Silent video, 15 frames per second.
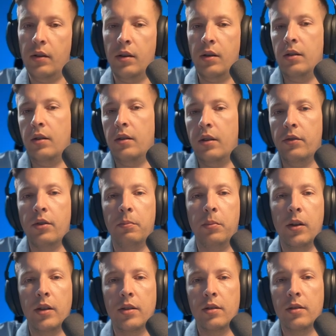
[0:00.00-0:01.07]
and it
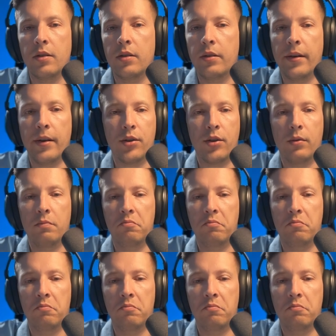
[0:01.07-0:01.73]
interpolates in this direction.